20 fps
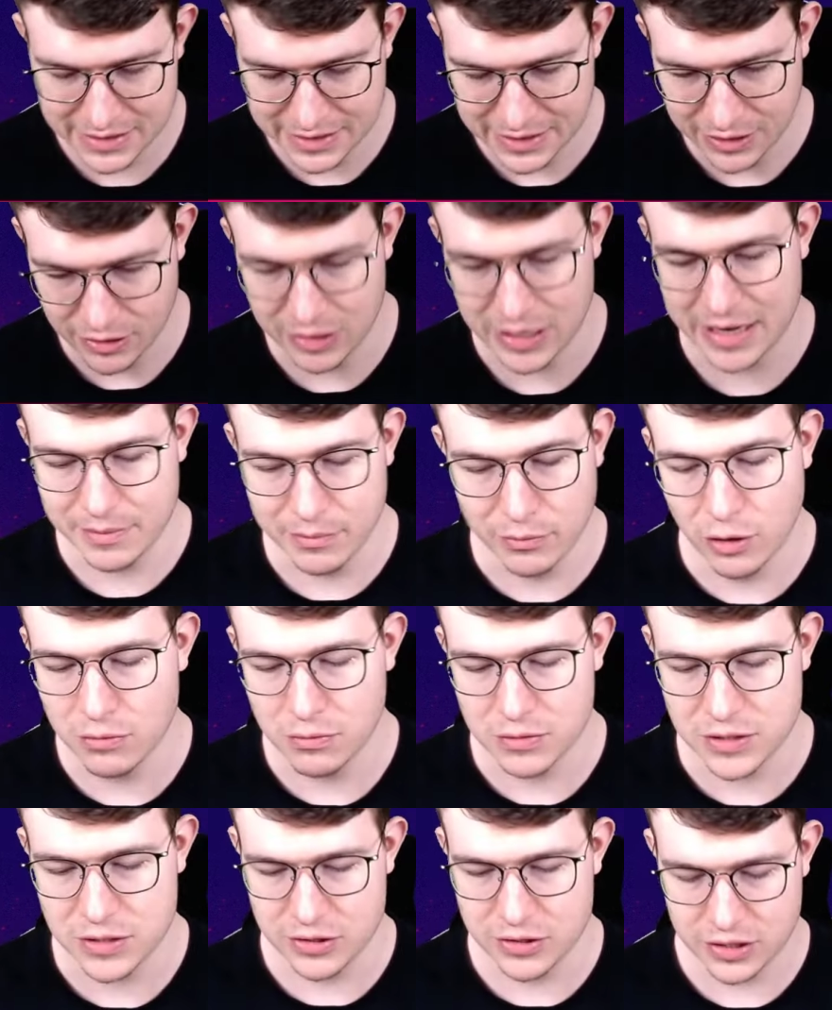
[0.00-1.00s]
Or like Monk
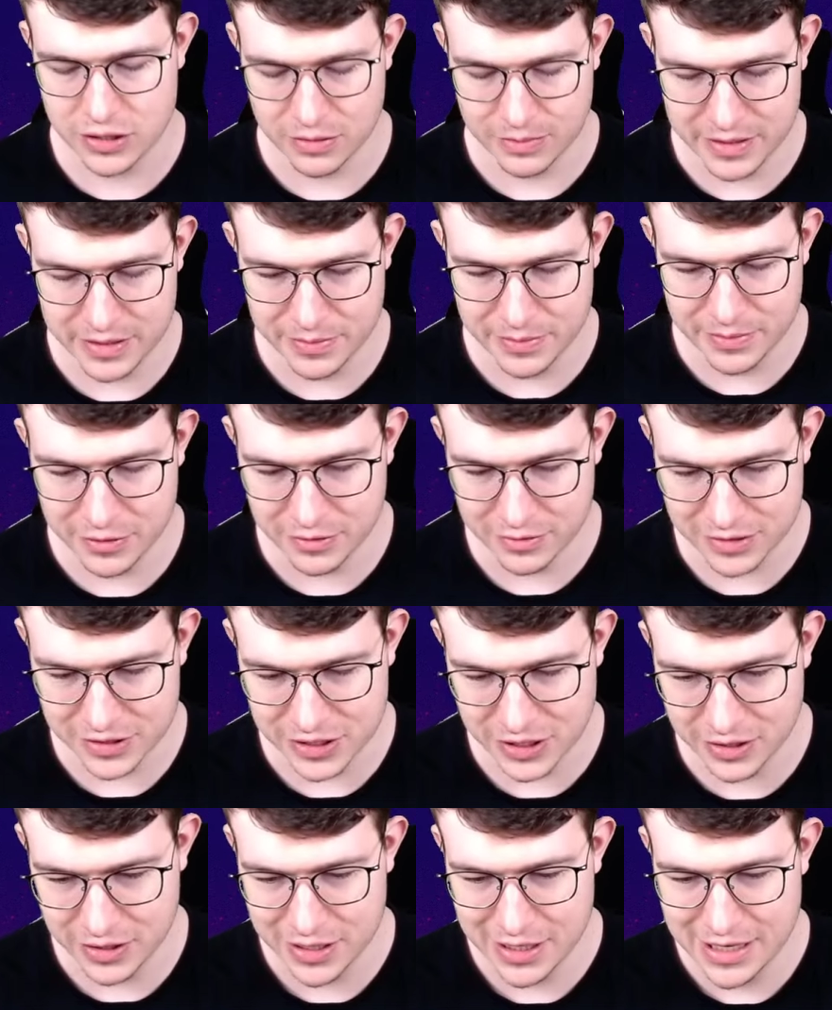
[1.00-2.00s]
was also completely broken.
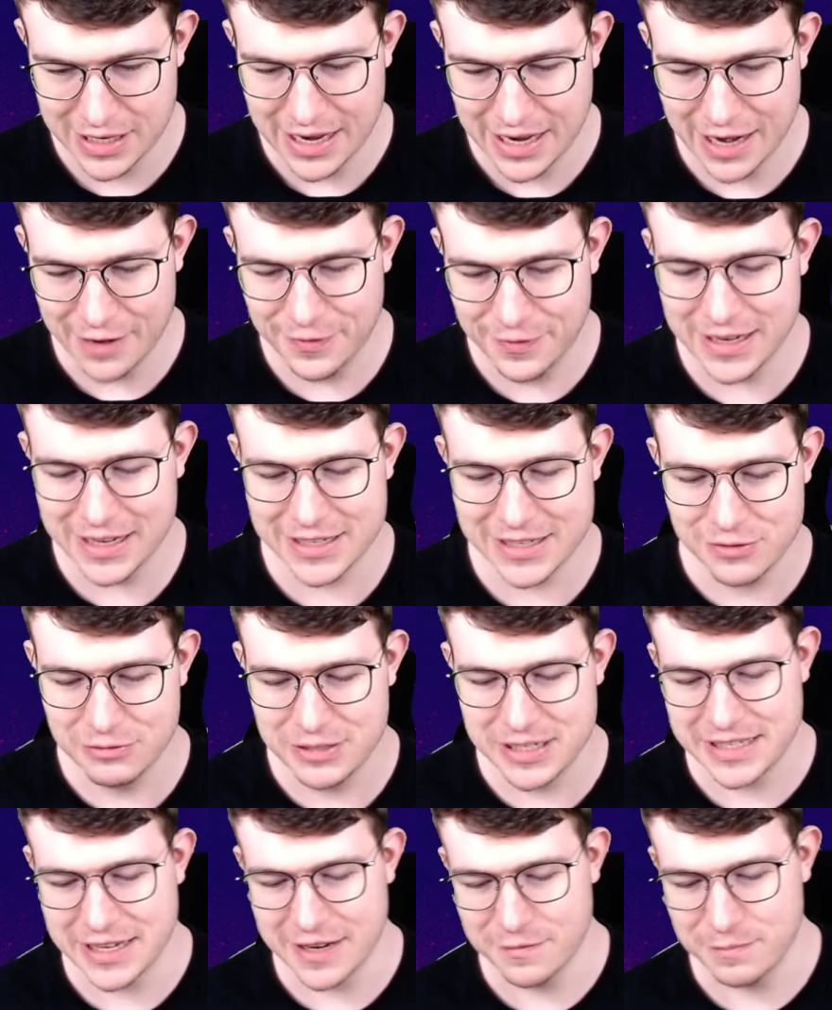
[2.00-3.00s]
So I feel like it's a
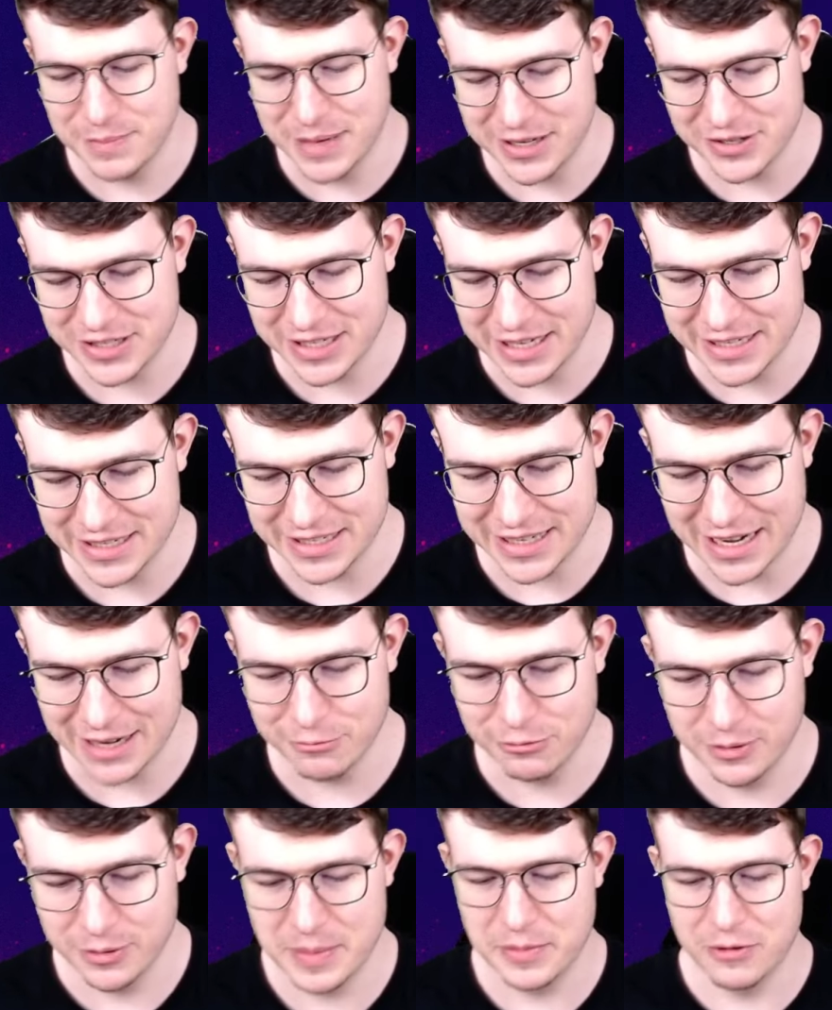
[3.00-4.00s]
really safe bet to say this card
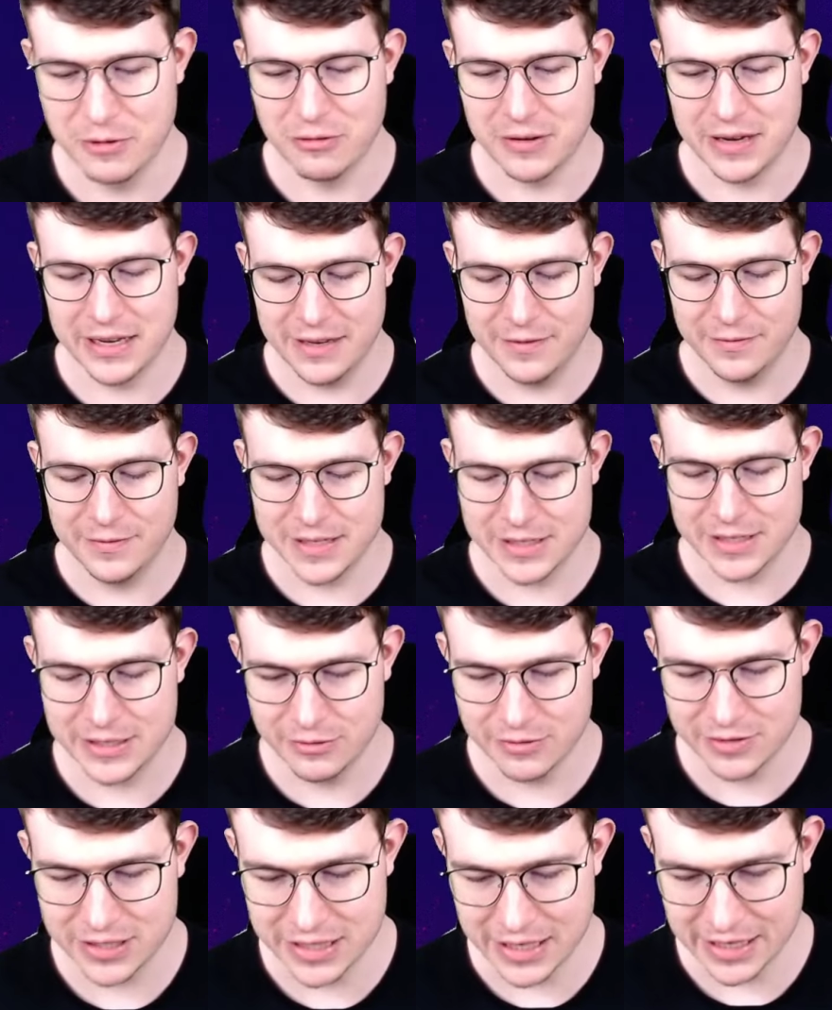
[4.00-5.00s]
will be broken, even if it
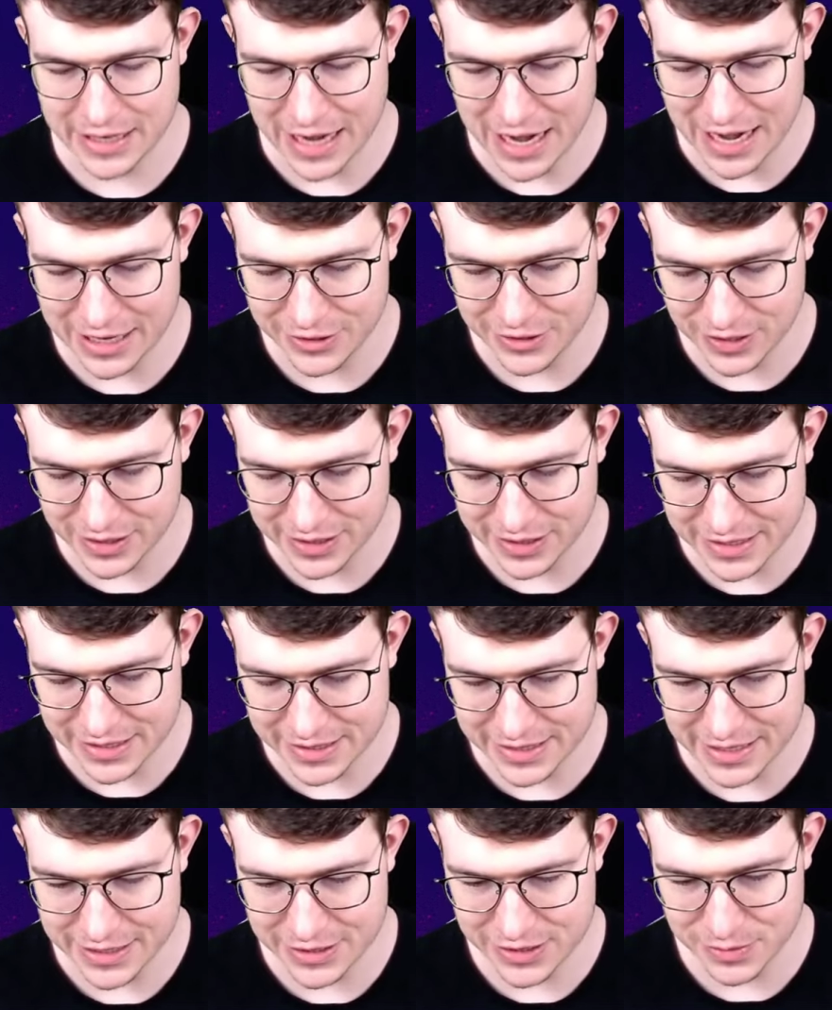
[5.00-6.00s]
looks like hard to
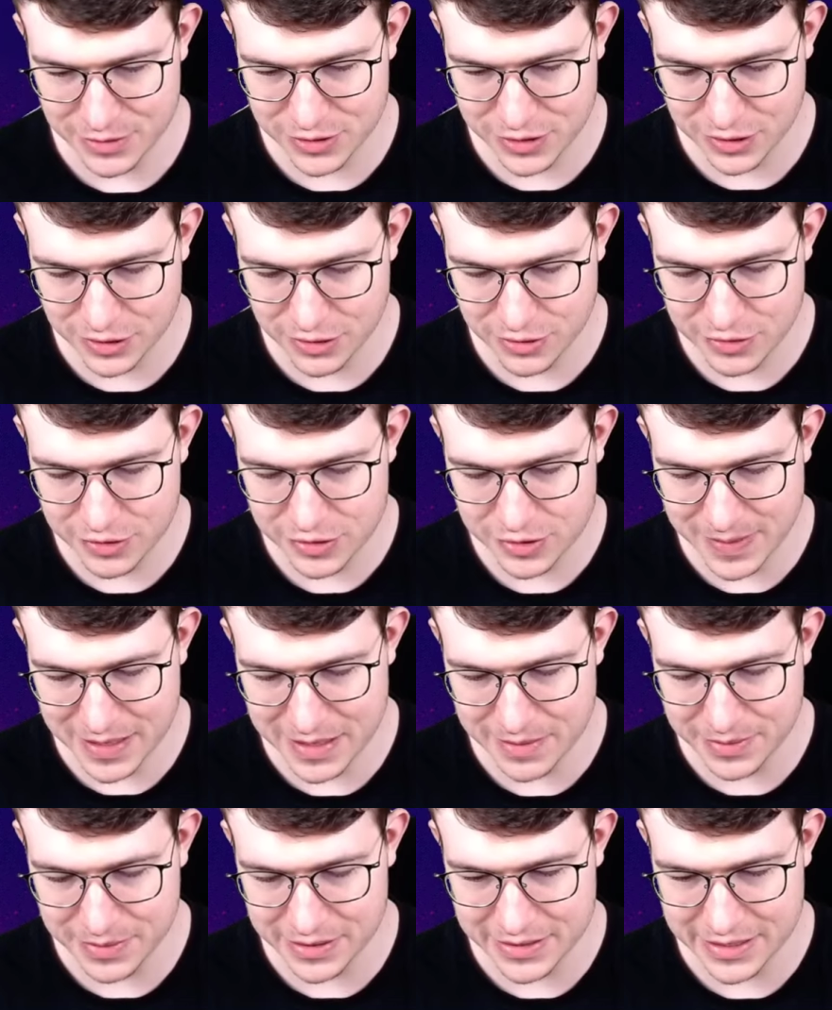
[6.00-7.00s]
understand. So I'm just gonna go use my
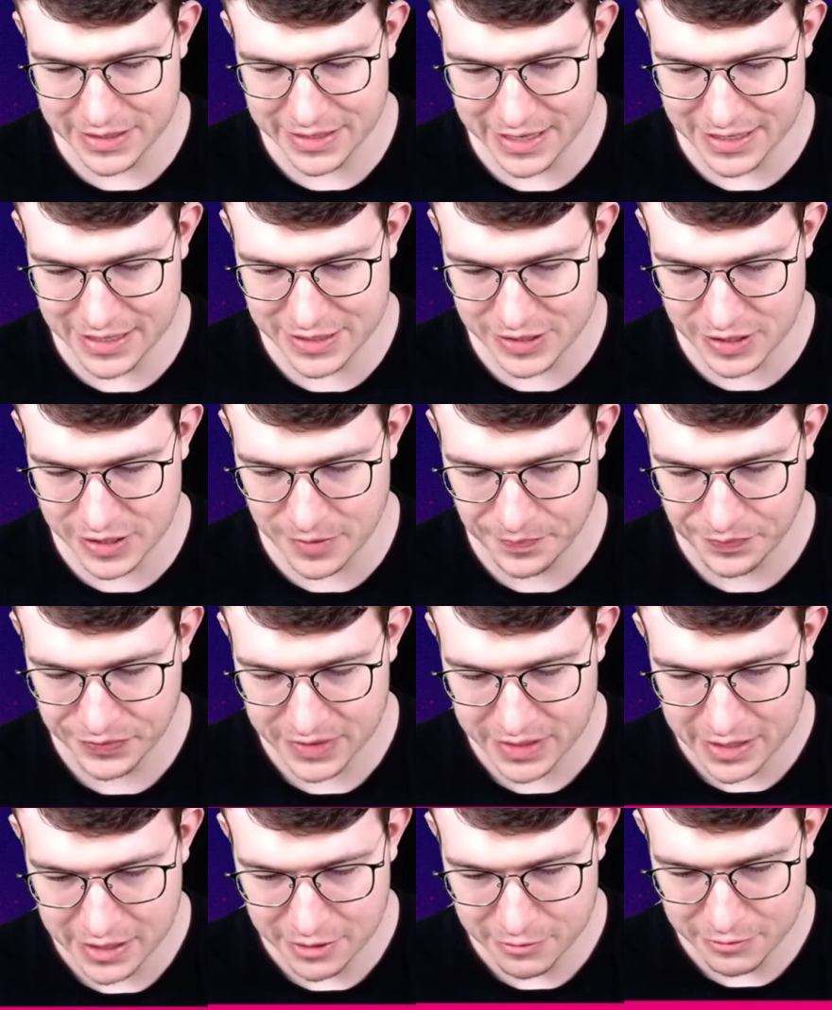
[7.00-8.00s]
ability there. So
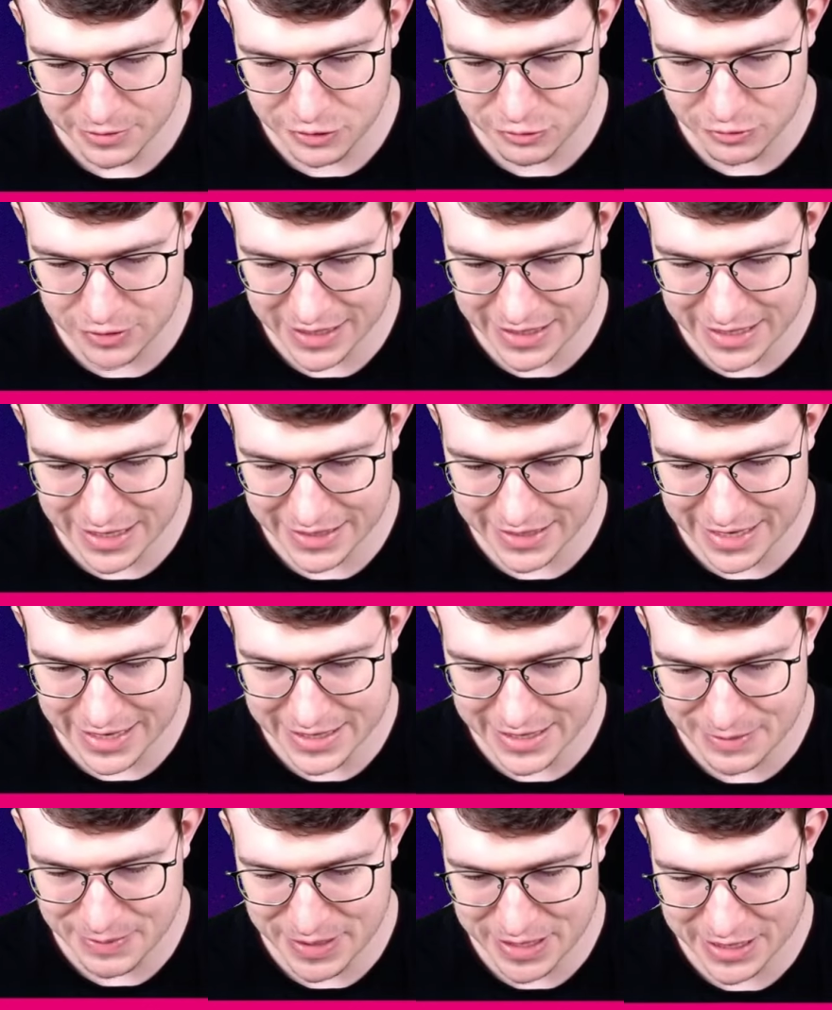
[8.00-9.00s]
we do get like the
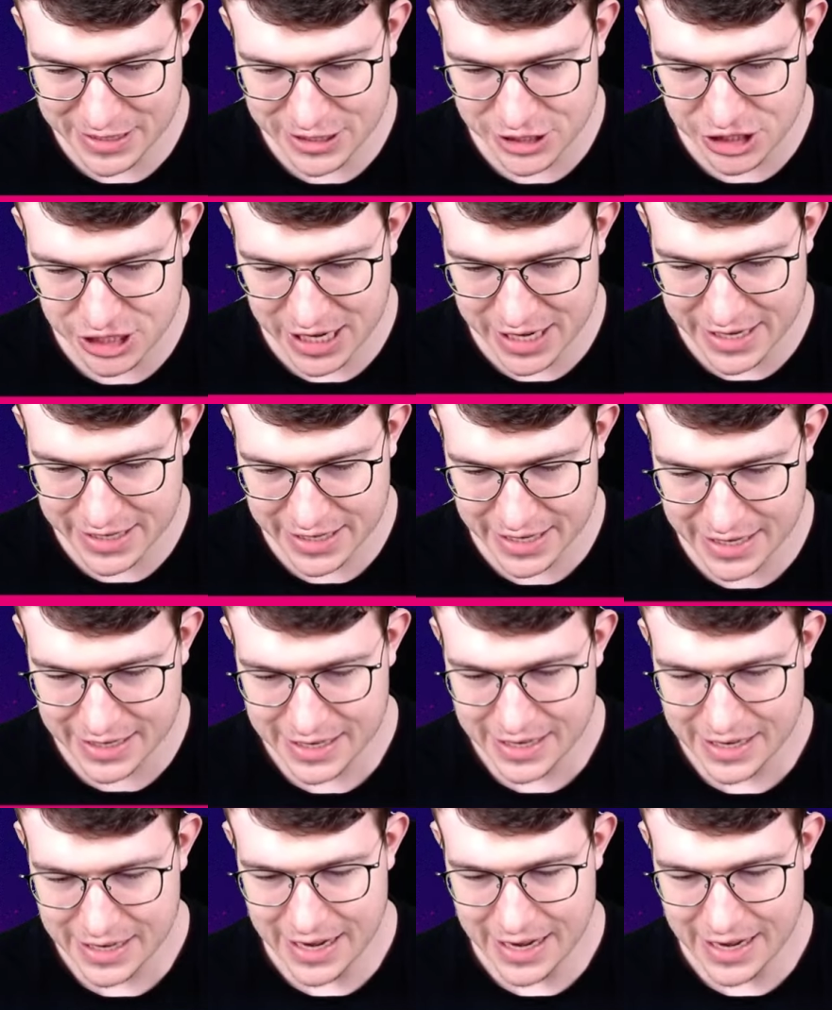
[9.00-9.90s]
immediately Shane there.